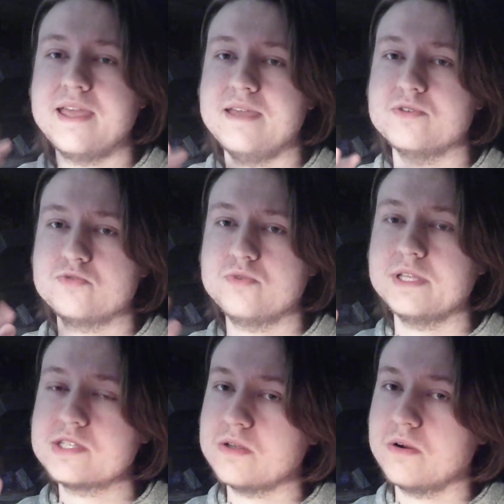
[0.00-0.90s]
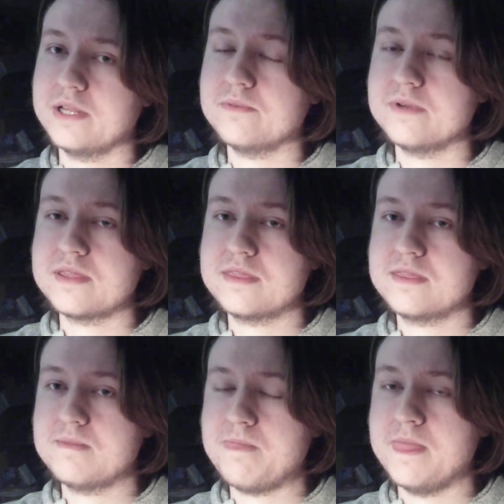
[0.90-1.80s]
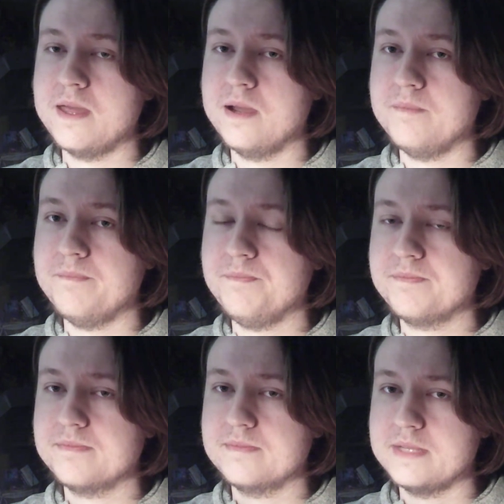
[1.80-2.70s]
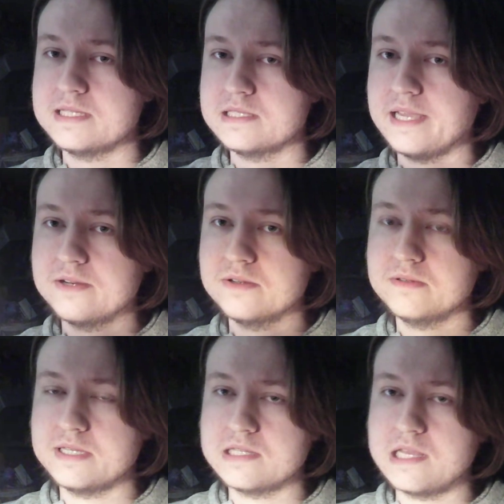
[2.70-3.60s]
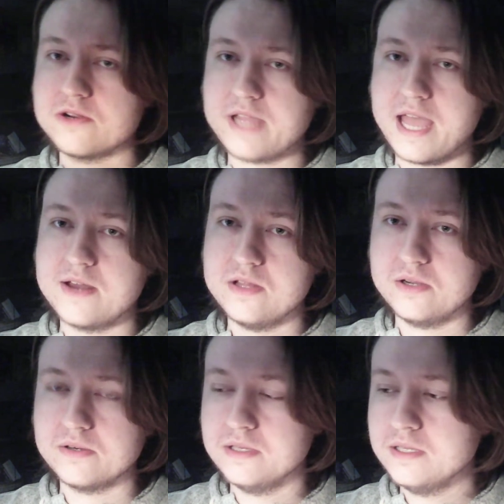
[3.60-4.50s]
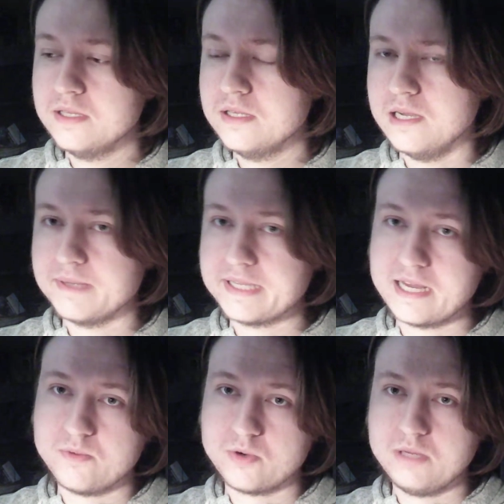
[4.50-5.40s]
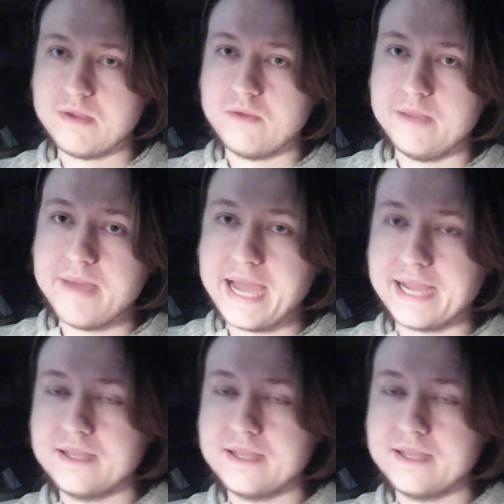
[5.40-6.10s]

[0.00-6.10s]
It was really starting with his later catalog. and kind of working my way back.